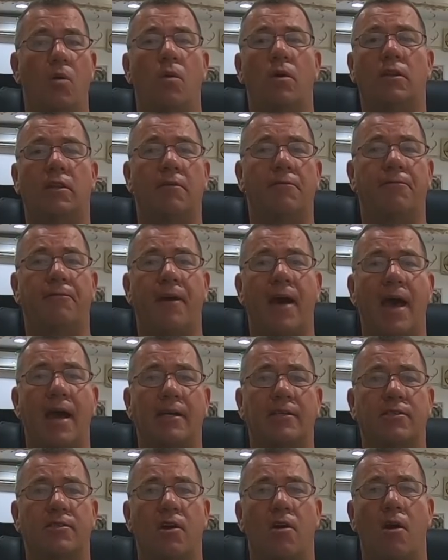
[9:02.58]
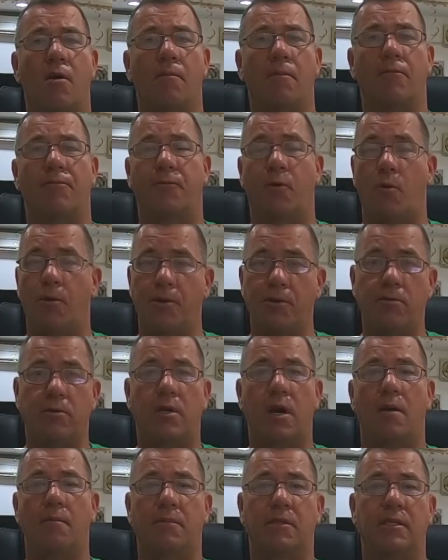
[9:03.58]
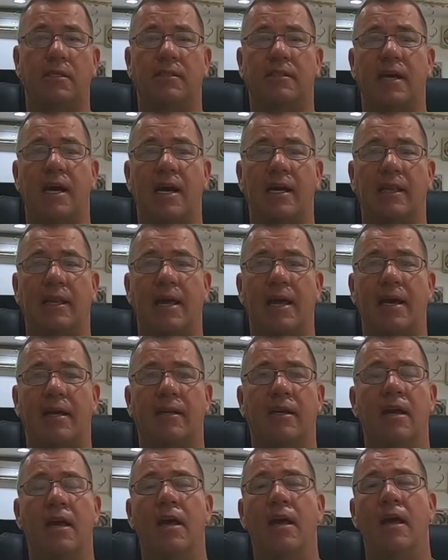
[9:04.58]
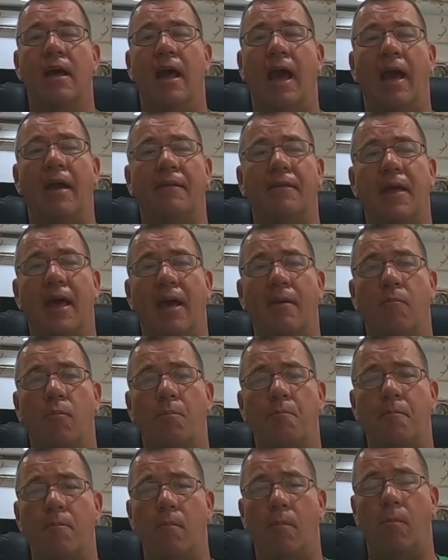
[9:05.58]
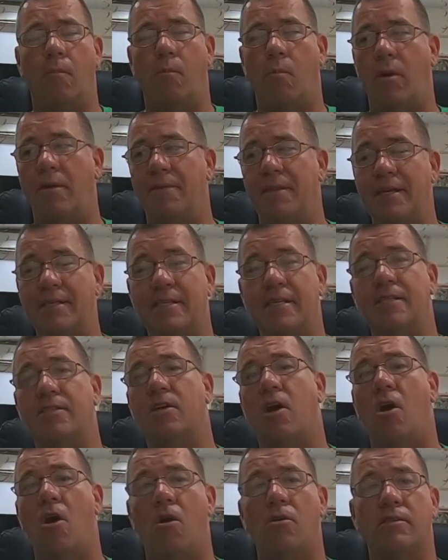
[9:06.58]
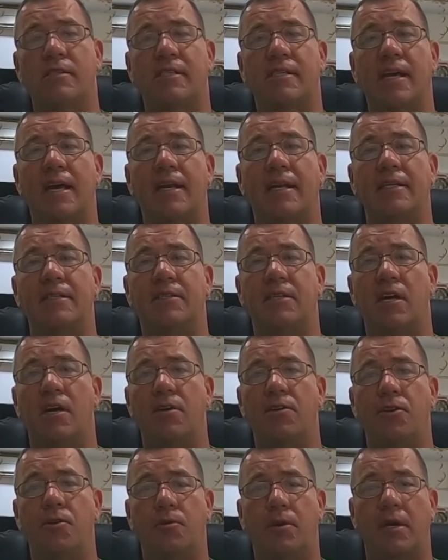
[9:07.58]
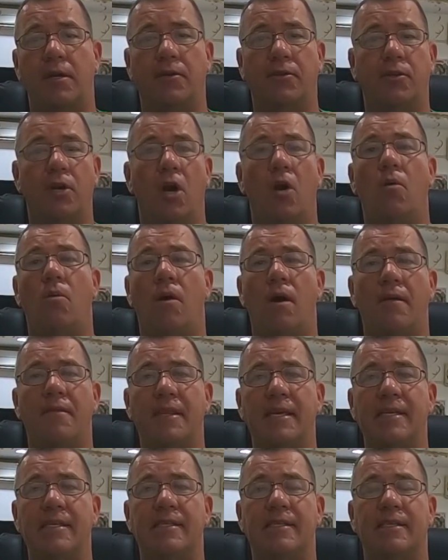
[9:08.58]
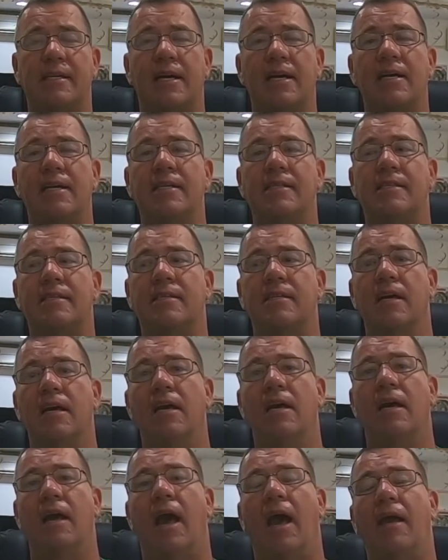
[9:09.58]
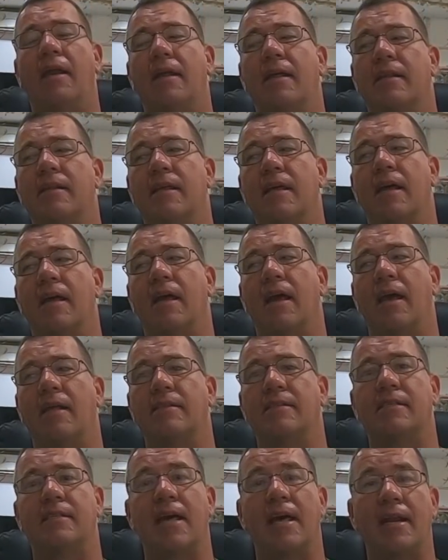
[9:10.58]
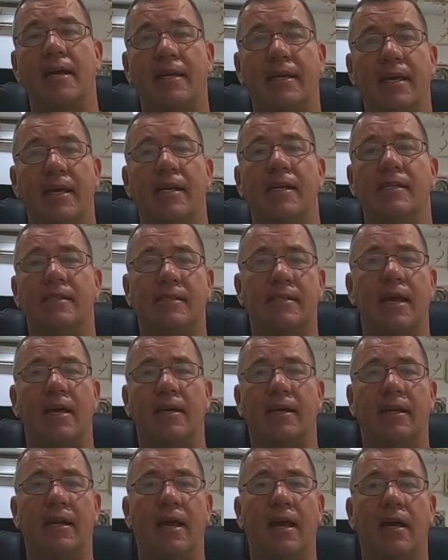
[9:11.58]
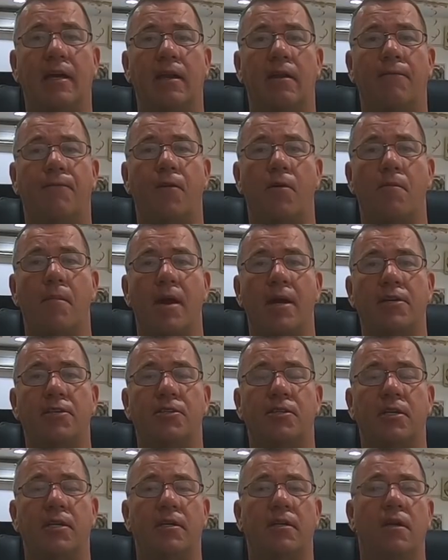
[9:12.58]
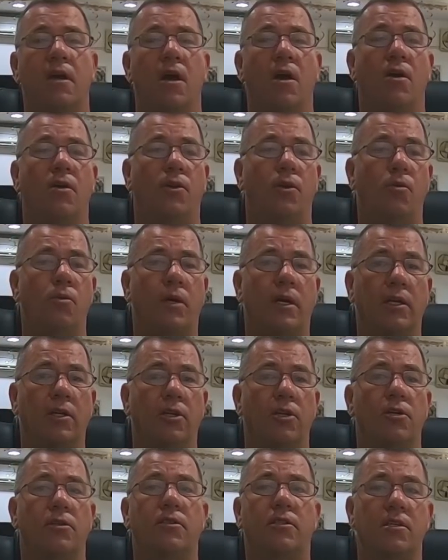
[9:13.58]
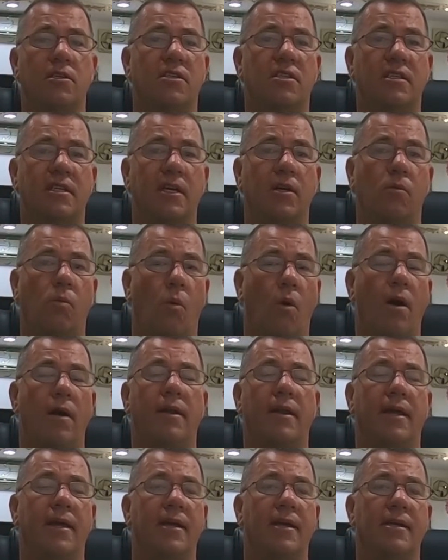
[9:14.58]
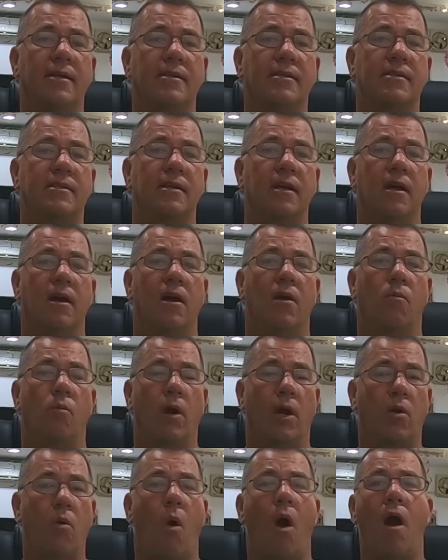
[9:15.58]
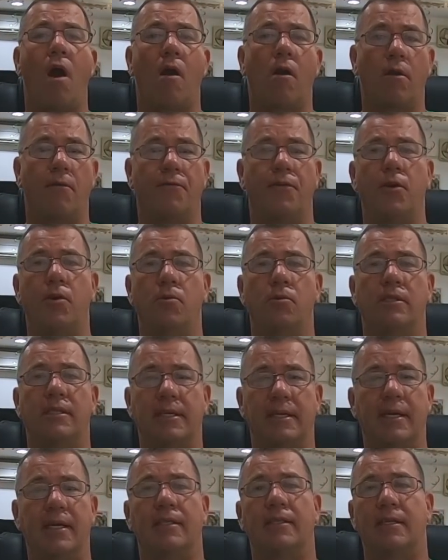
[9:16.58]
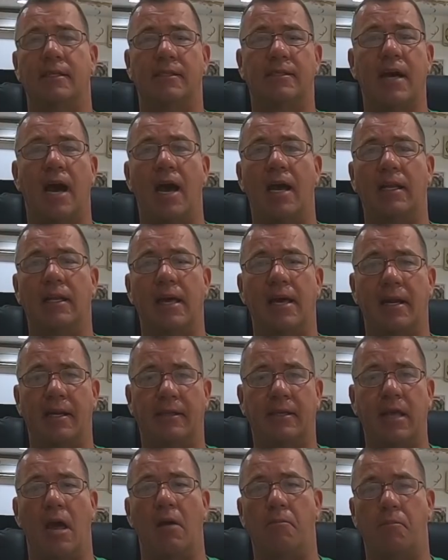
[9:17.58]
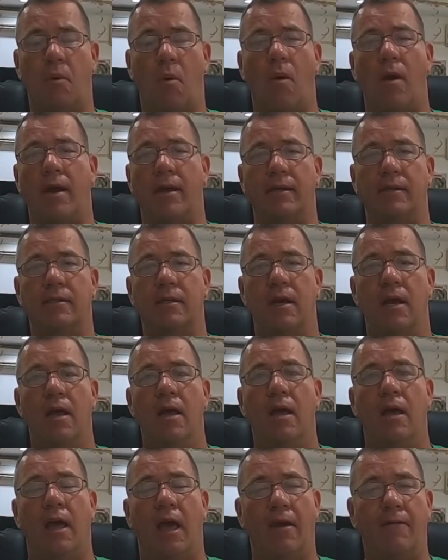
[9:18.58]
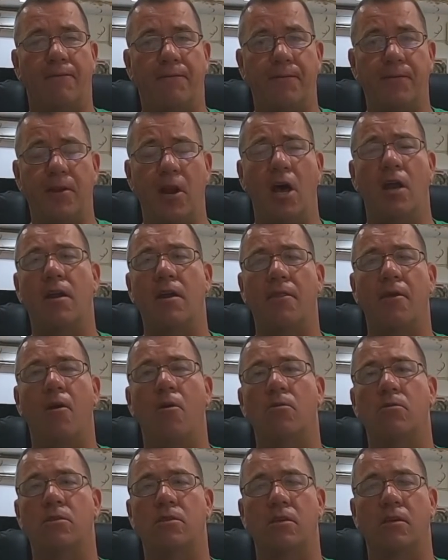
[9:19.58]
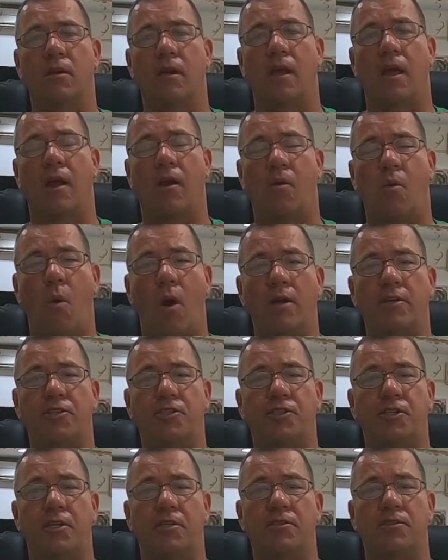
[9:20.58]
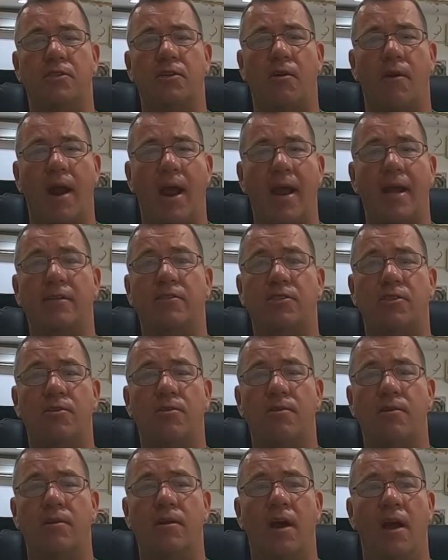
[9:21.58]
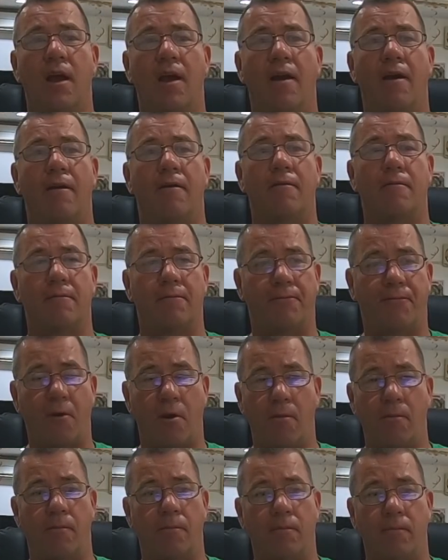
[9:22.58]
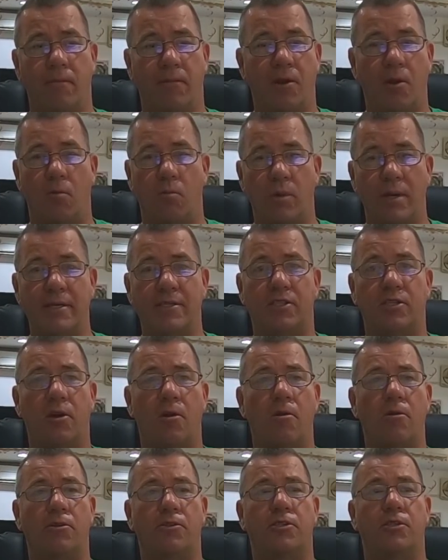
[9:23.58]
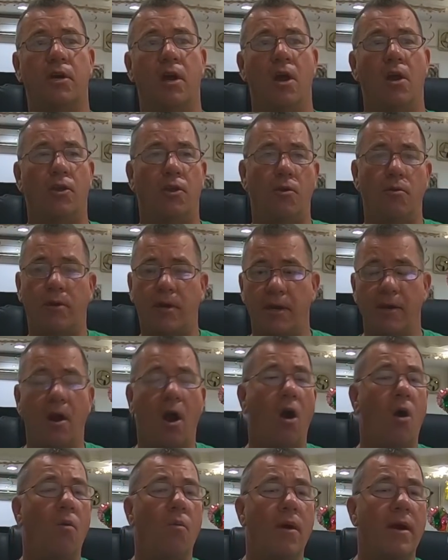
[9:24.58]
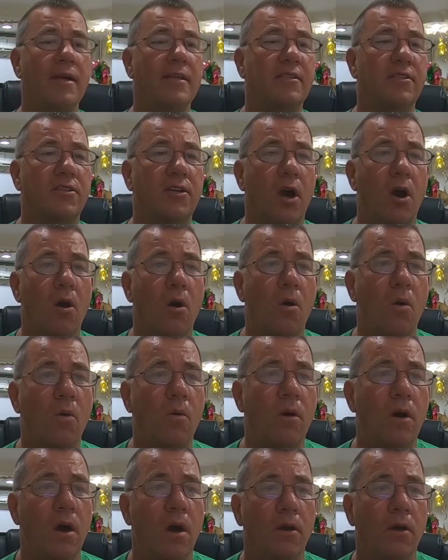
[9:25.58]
what the facts are before you come to Thailand. And when this is all said and done, you can go on these sites and instead of getting secondhand information, you can look to see what is required of you to get to Thailand at that point. If none of those questions are answered from your research, you can always go